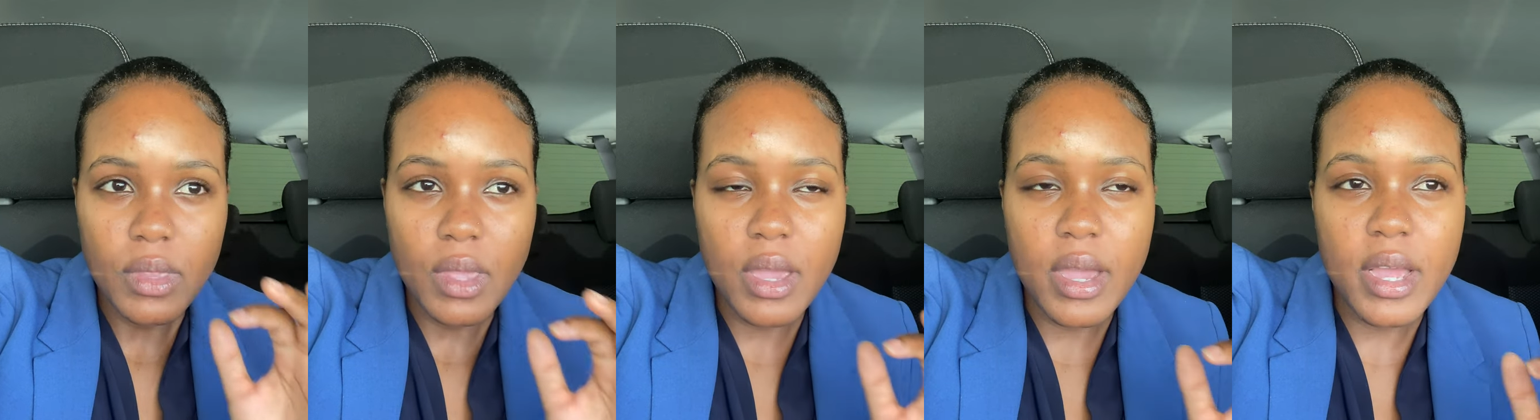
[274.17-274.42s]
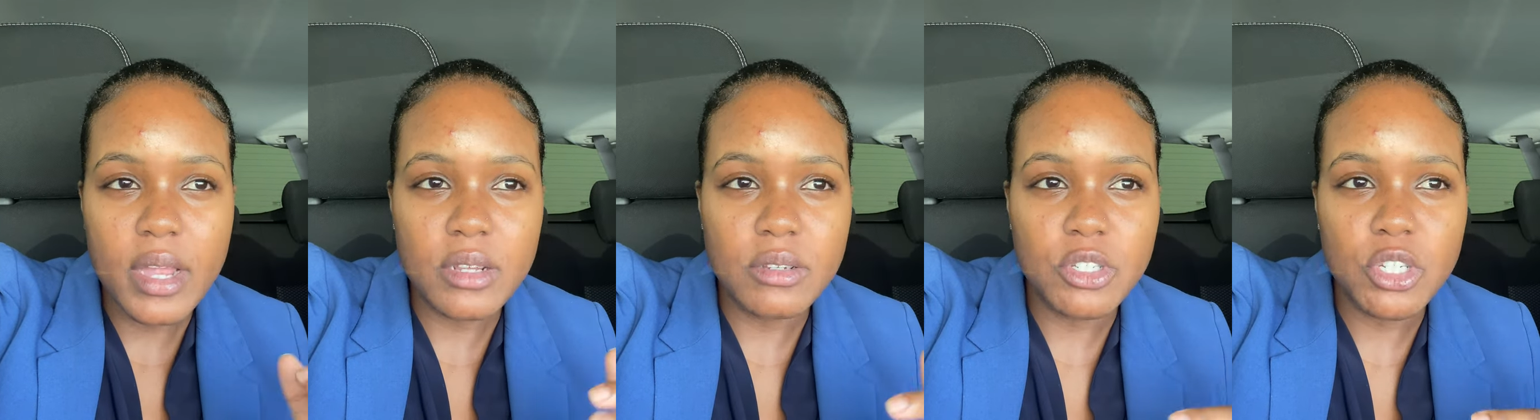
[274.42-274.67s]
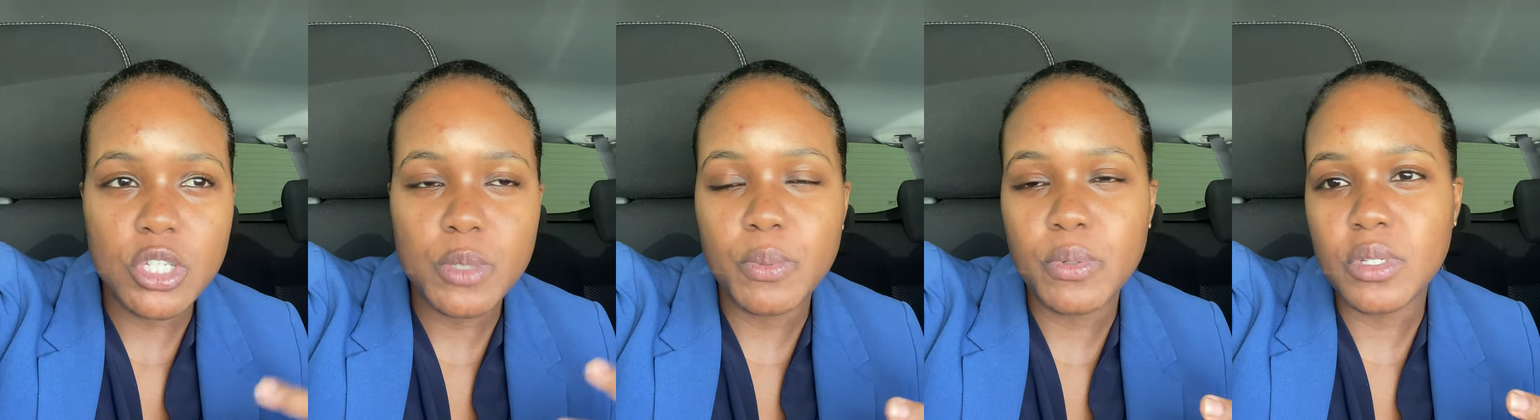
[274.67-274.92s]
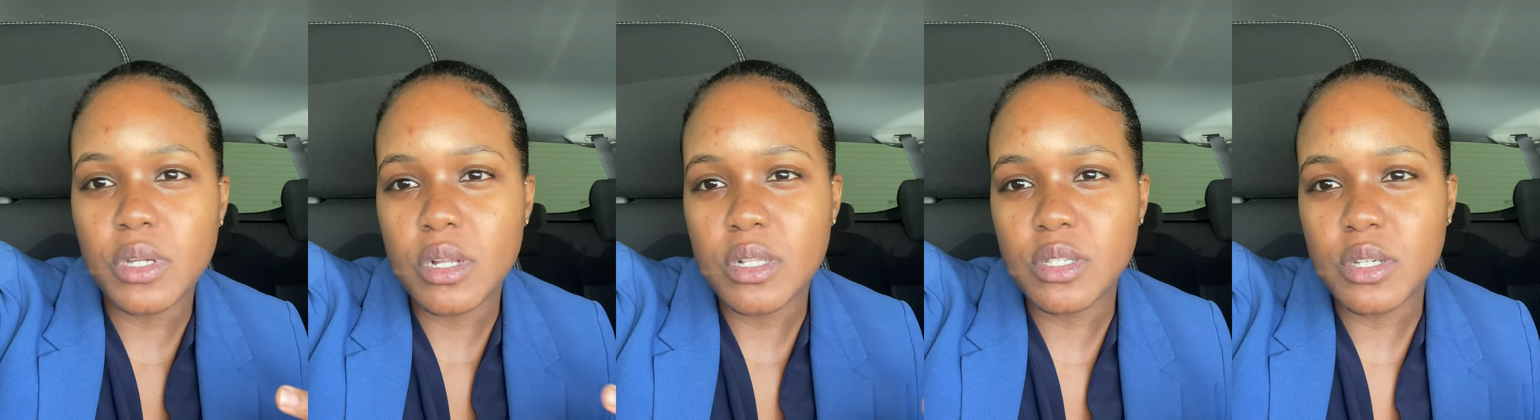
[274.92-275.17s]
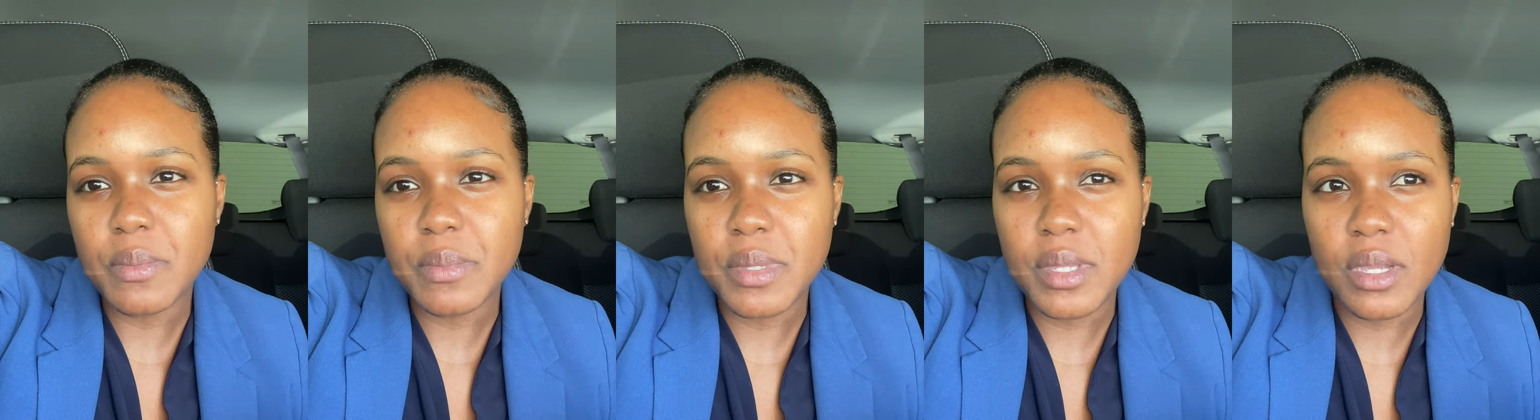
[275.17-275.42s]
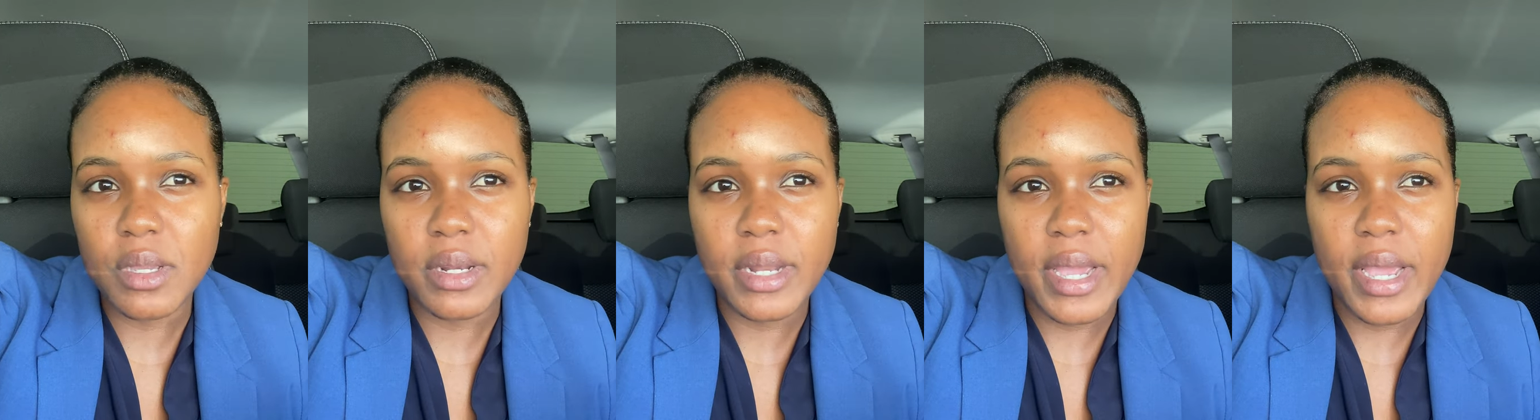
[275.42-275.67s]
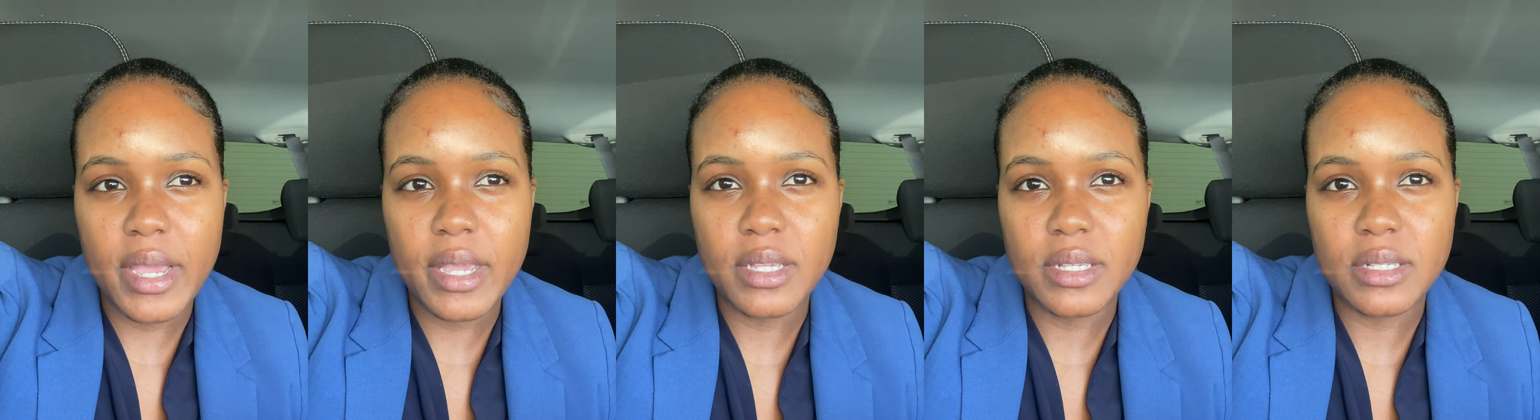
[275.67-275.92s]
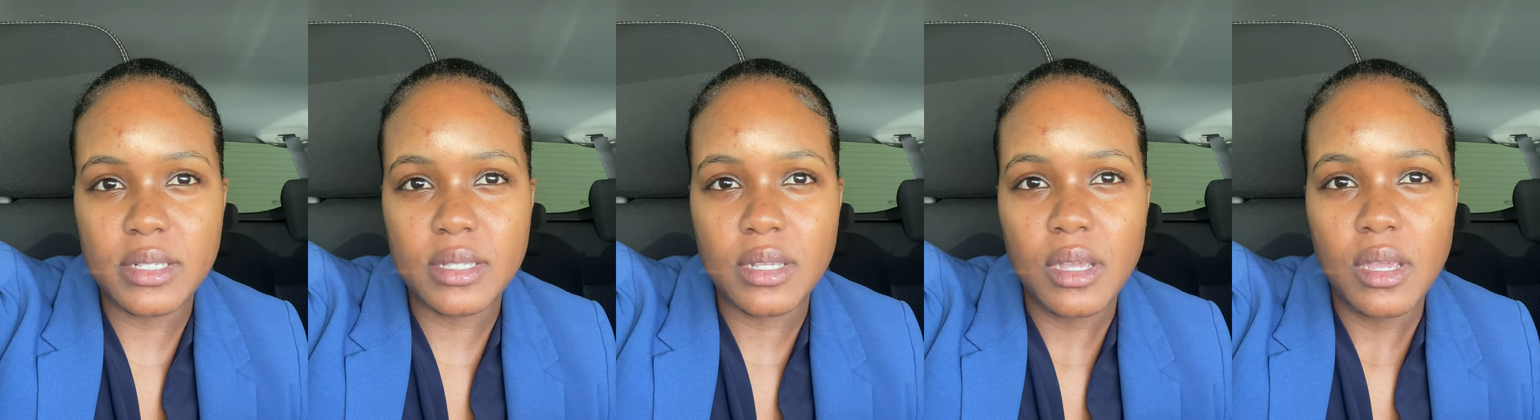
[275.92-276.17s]
and just put on something
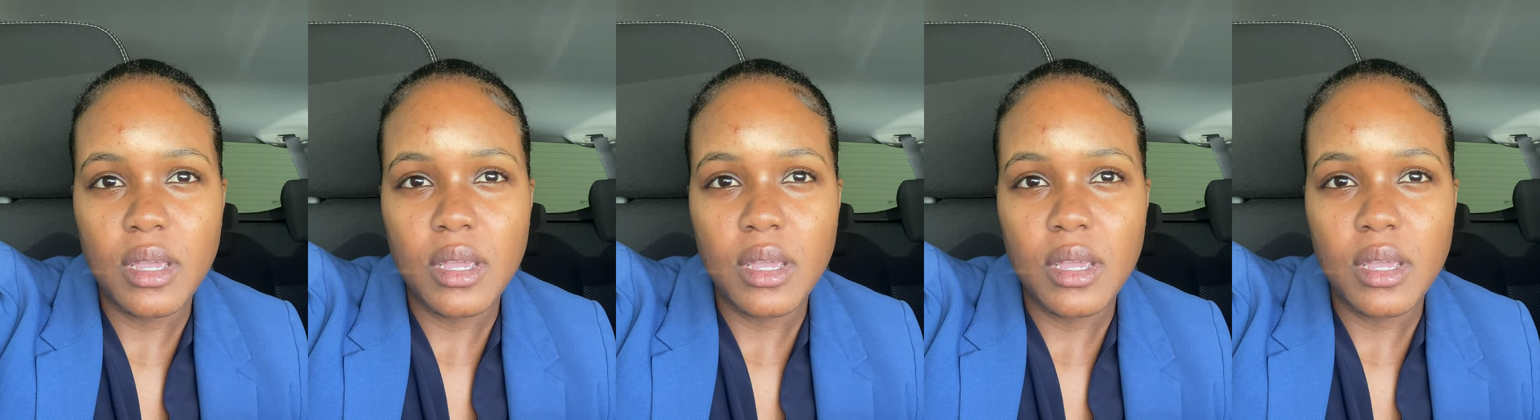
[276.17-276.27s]
nice